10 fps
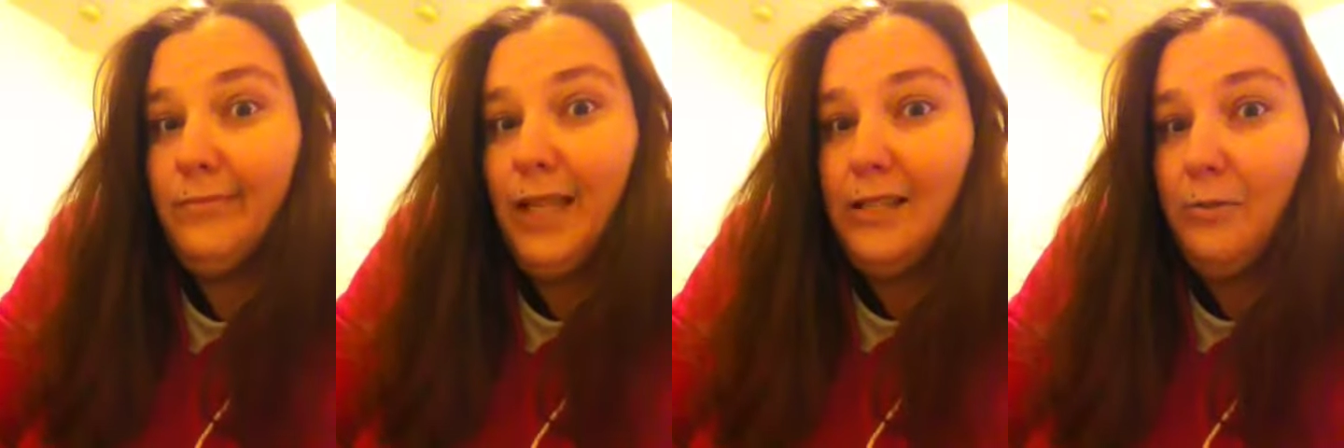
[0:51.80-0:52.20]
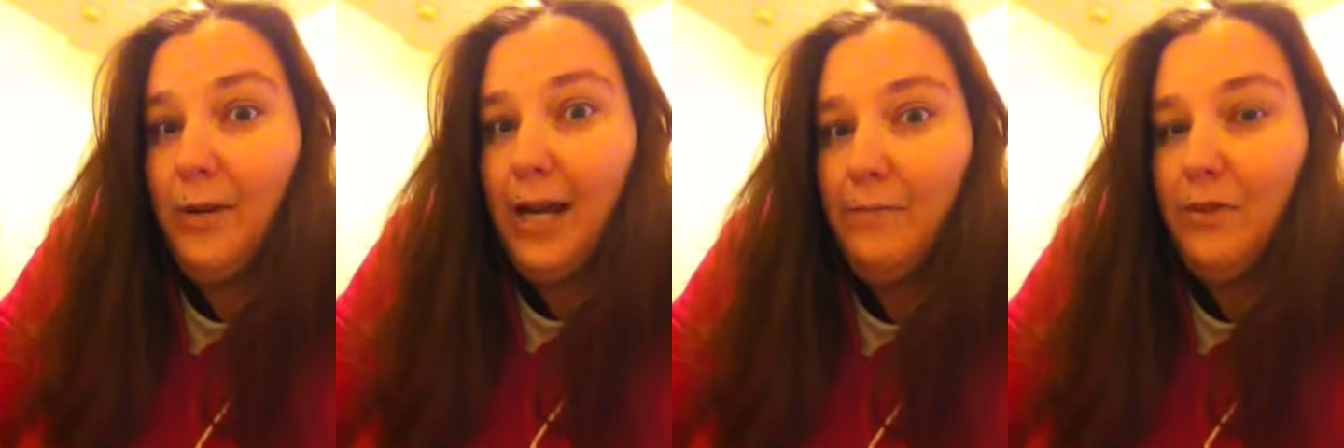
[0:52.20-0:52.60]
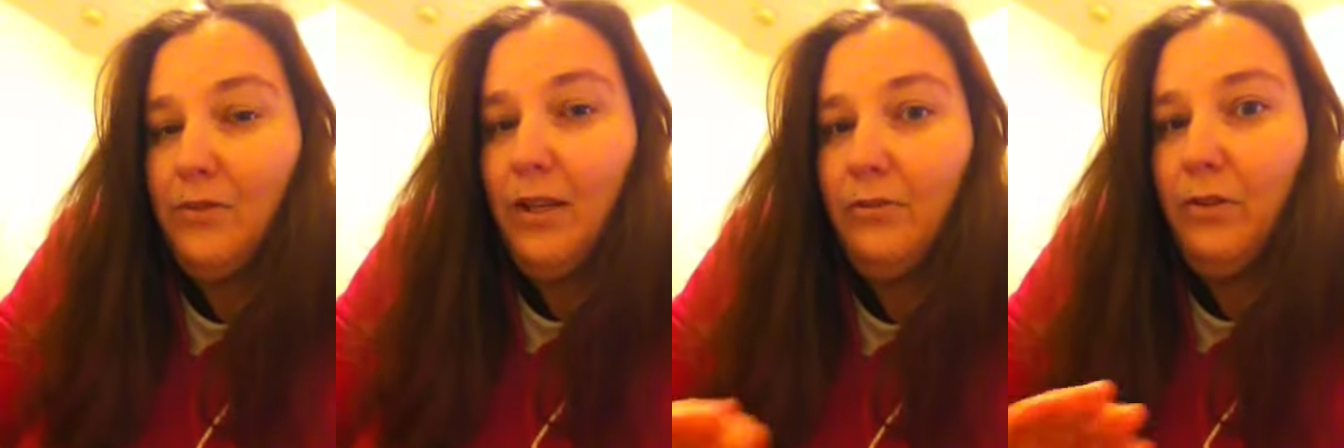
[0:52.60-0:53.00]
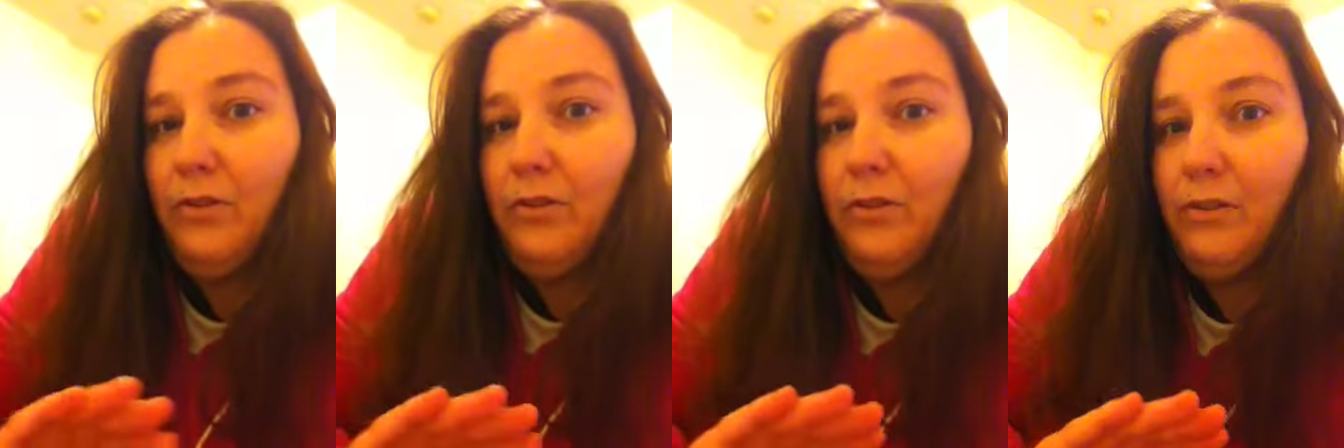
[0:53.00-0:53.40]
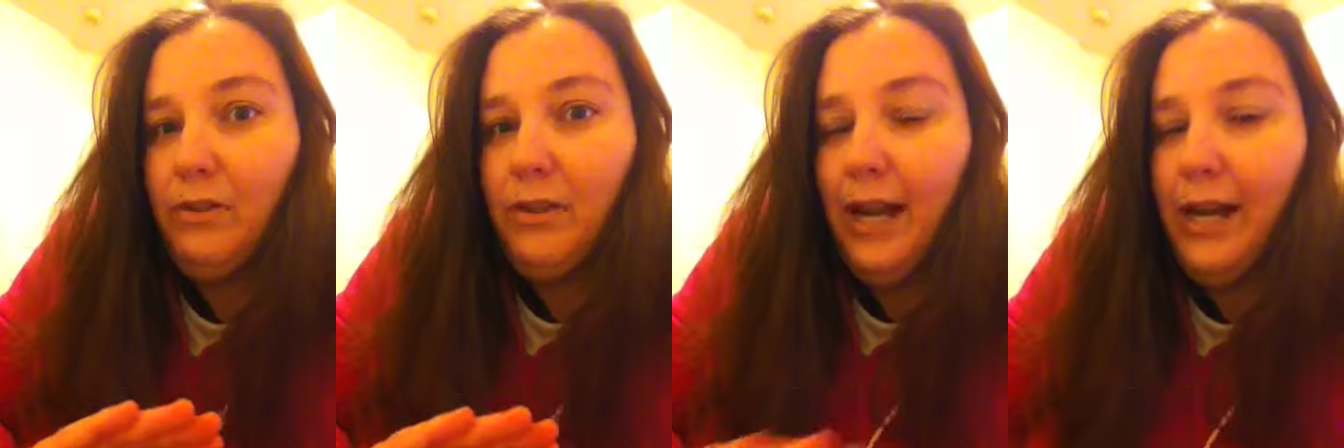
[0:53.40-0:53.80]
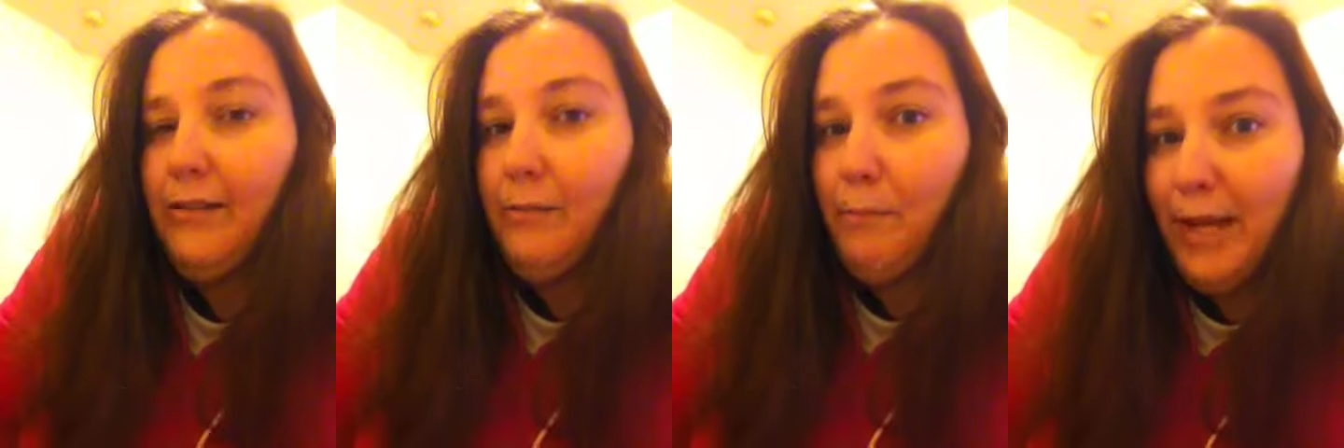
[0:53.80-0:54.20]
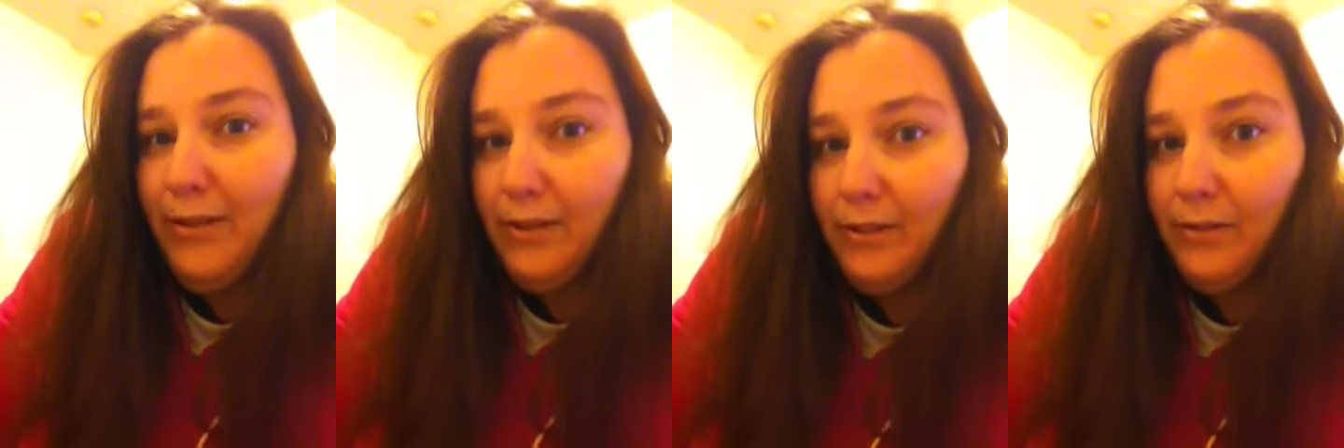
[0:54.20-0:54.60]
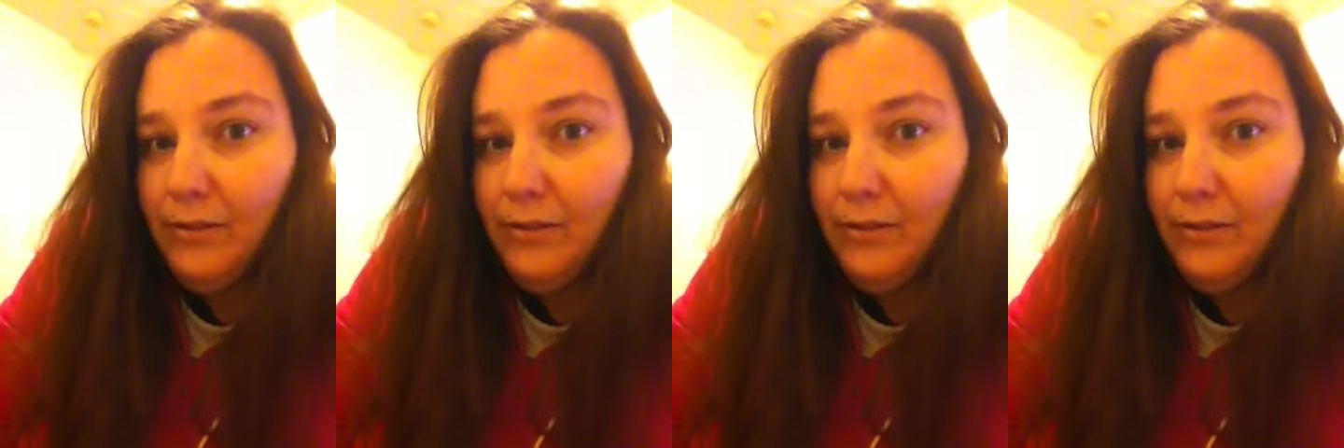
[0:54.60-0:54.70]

that's a wrap. This, this guy is amazing.